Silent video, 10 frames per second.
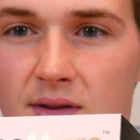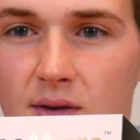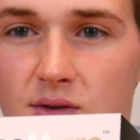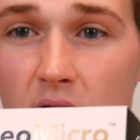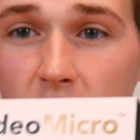
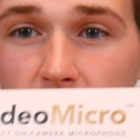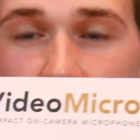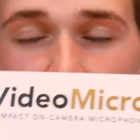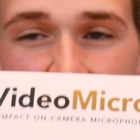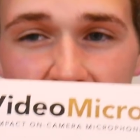Those aren't
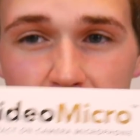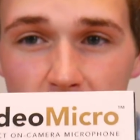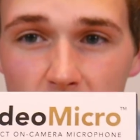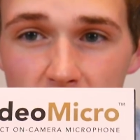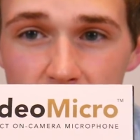just for
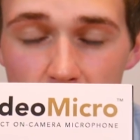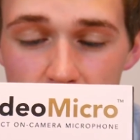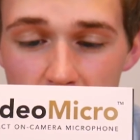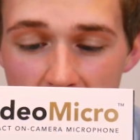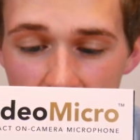looks, those
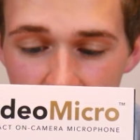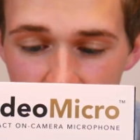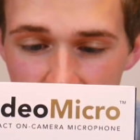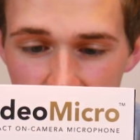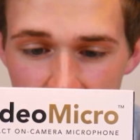are
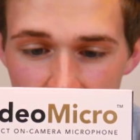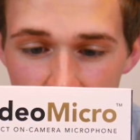actually